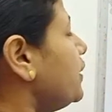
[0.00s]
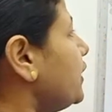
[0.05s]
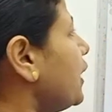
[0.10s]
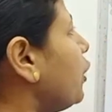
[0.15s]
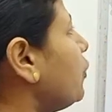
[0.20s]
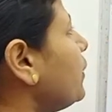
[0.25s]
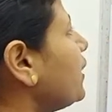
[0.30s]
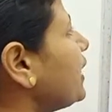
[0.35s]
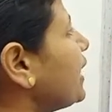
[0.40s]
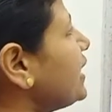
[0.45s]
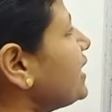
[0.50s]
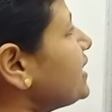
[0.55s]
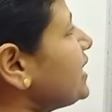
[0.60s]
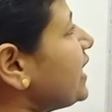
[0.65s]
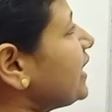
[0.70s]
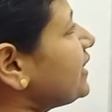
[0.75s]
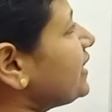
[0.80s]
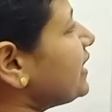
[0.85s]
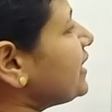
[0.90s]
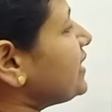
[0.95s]
Now we can
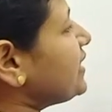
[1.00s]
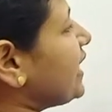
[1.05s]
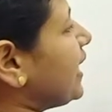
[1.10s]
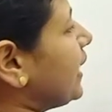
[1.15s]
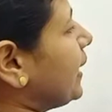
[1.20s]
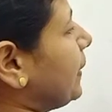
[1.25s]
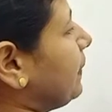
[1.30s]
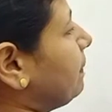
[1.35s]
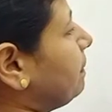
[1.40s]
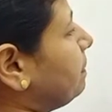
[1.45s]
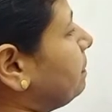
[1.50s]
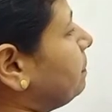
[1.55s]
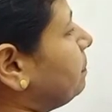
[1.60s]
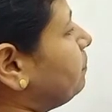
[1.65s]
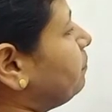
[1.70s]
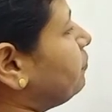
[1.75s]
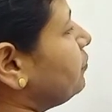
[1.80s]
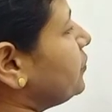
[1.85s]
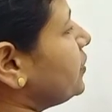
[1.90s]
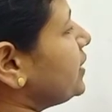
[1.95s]
take the time
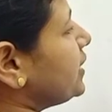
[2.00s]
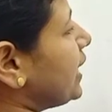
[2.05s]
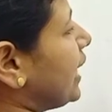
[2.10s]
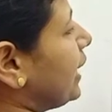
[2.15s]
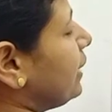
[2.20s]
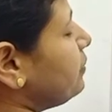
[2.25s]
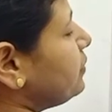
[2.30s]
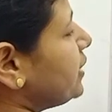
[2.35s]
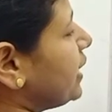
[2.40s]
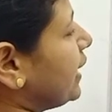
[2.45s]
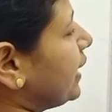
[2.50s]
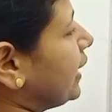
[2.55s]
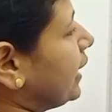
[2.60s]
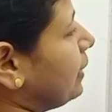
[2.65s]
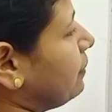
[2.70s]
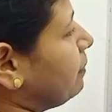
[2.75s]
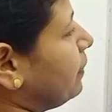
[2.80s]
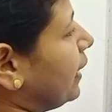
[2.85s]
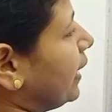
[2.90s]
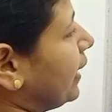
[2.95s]

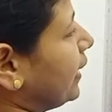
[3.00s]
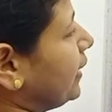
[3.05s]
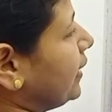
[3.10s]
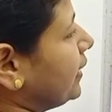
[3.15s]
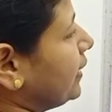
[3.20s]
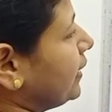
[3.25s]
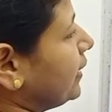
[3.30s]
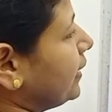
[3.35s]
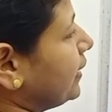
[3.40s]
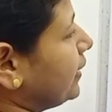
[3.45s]
taken by